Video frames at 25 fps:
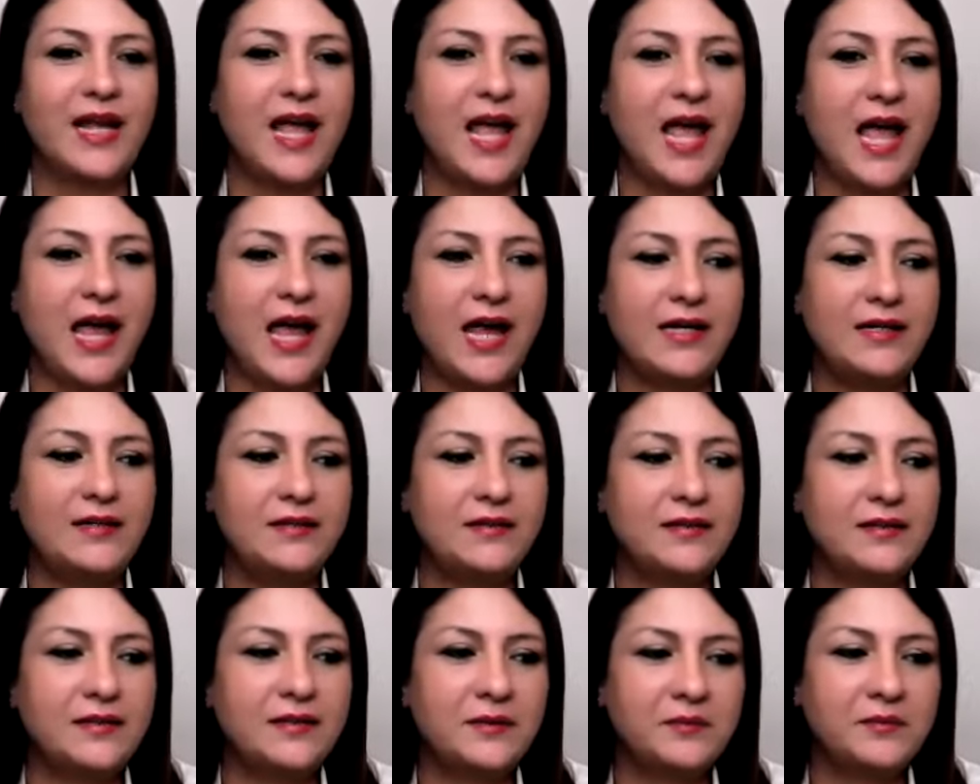
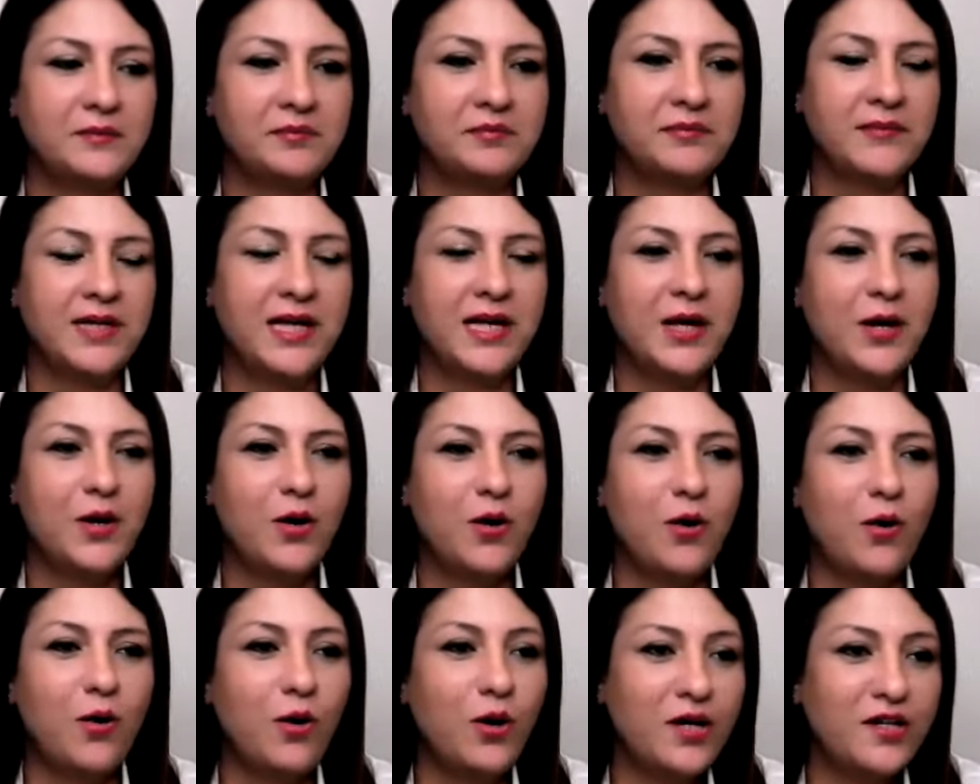And
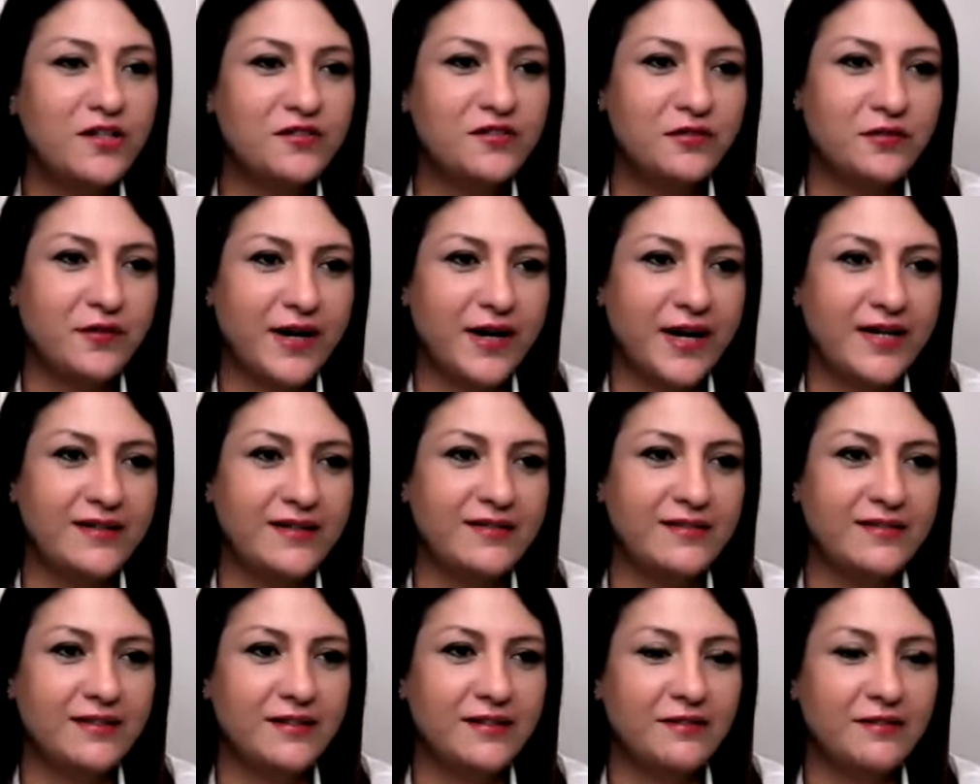all his
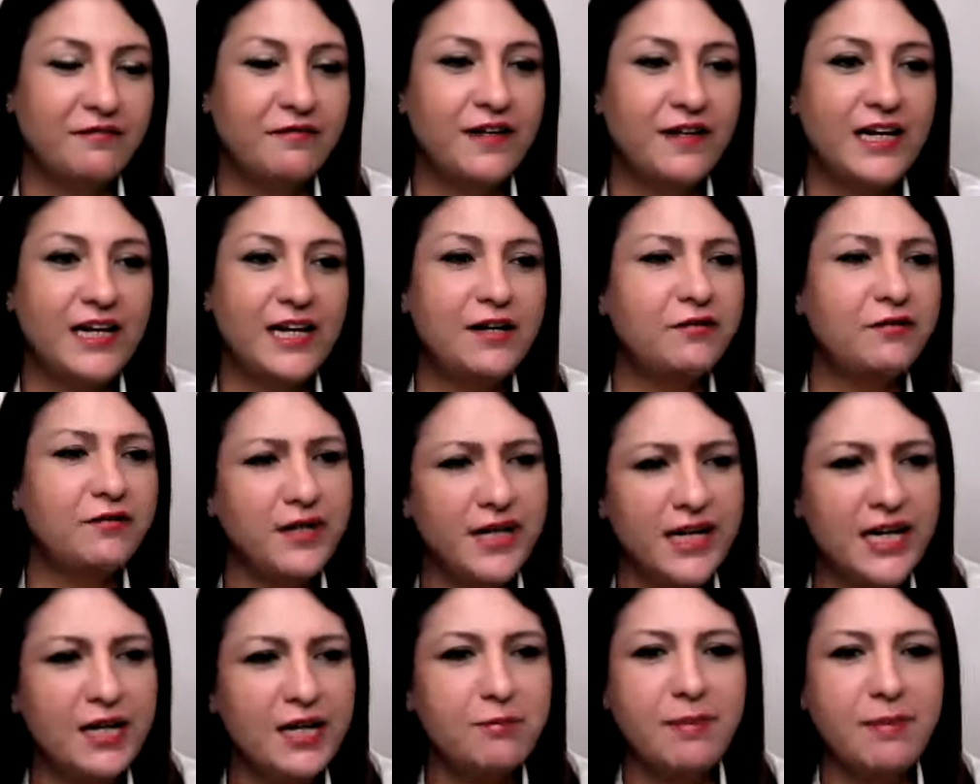friends, feeling
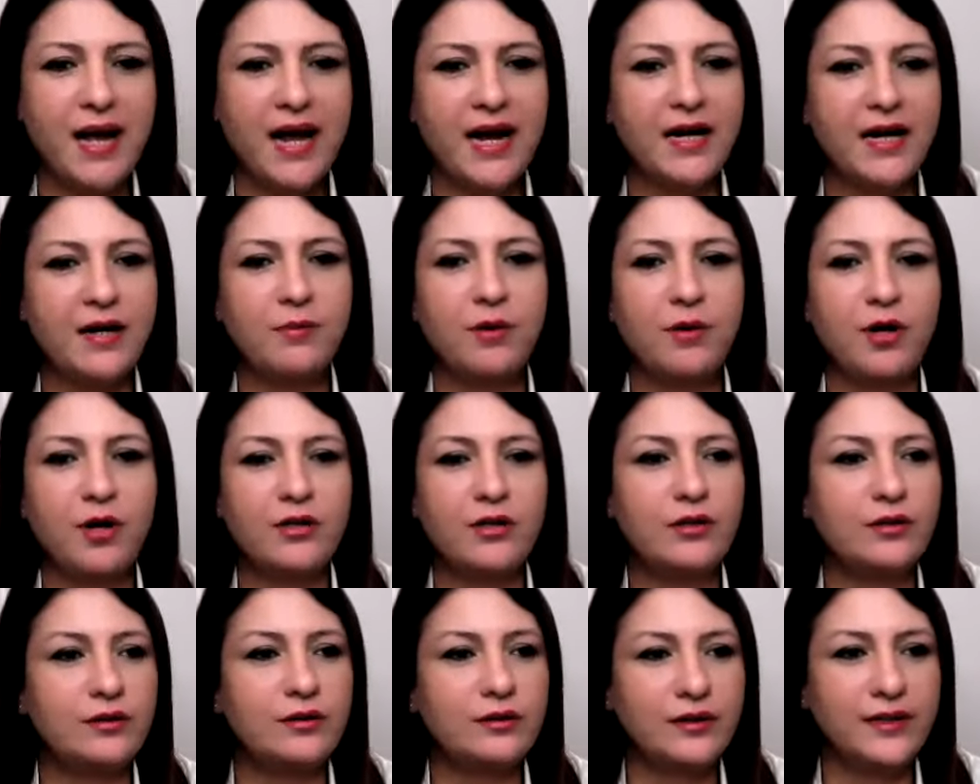really bad
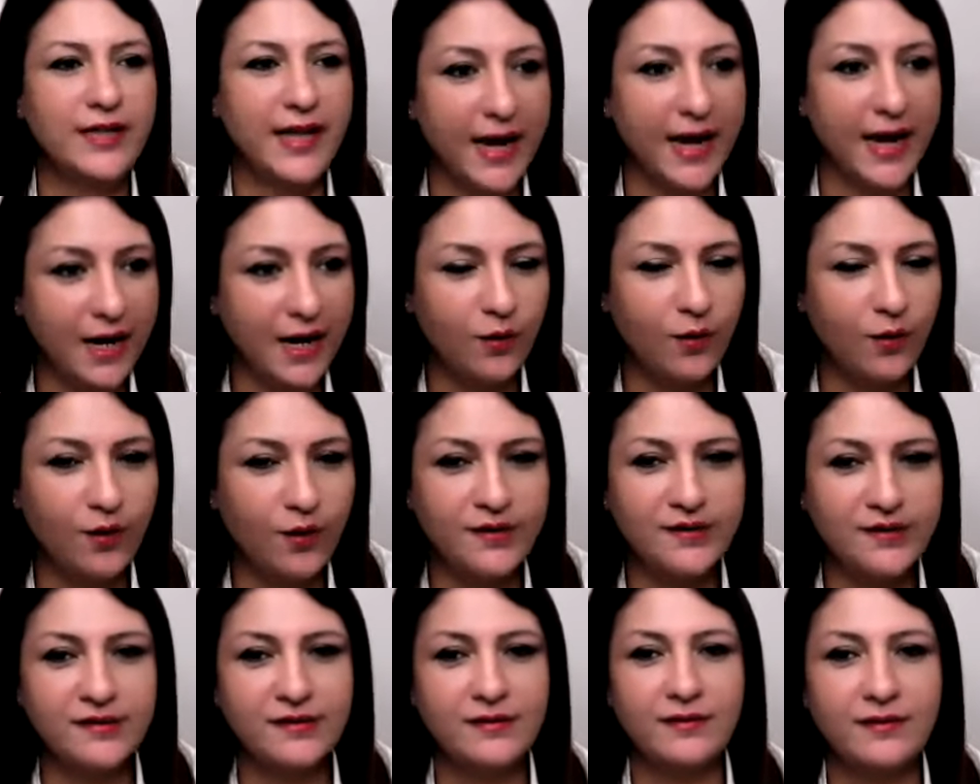about their
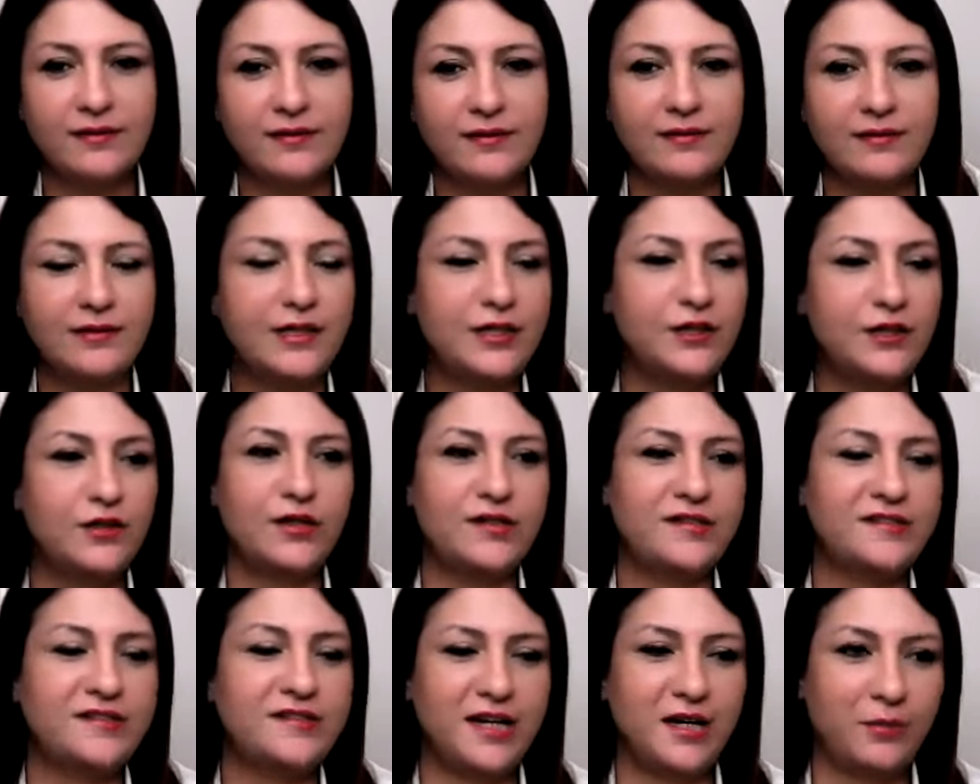loss, did
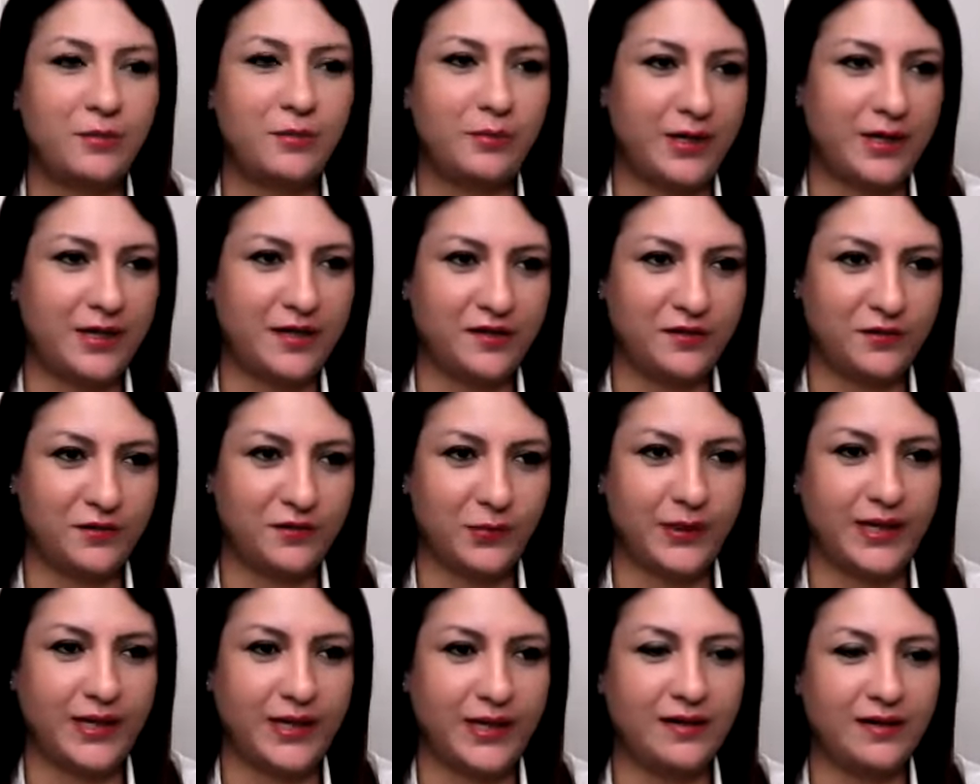not celebrate his
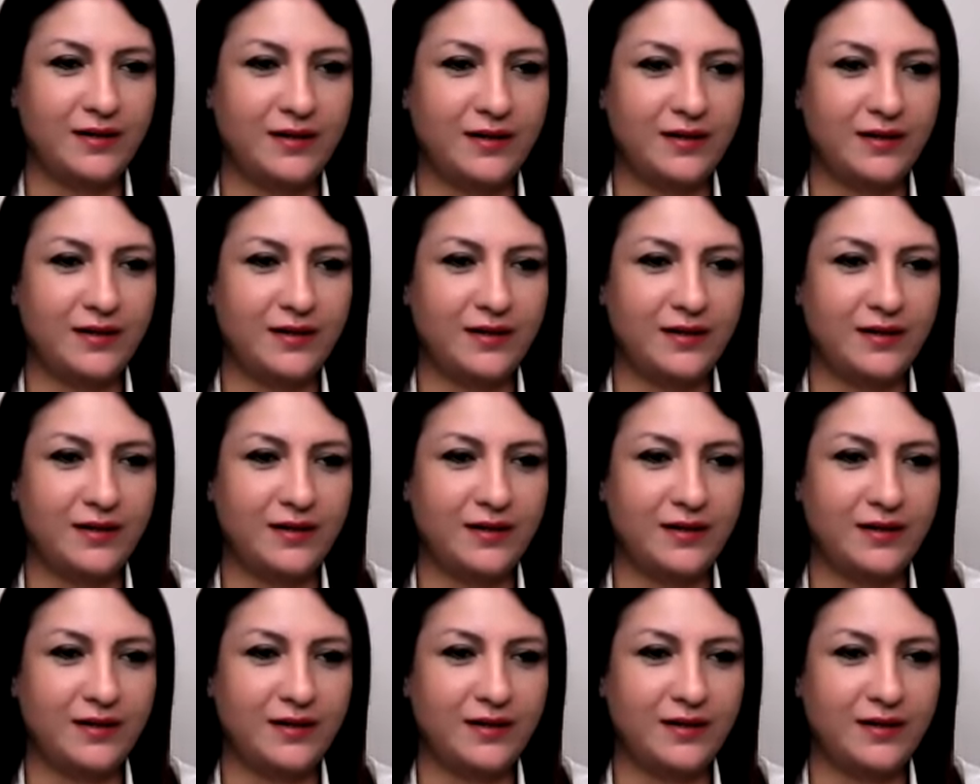win.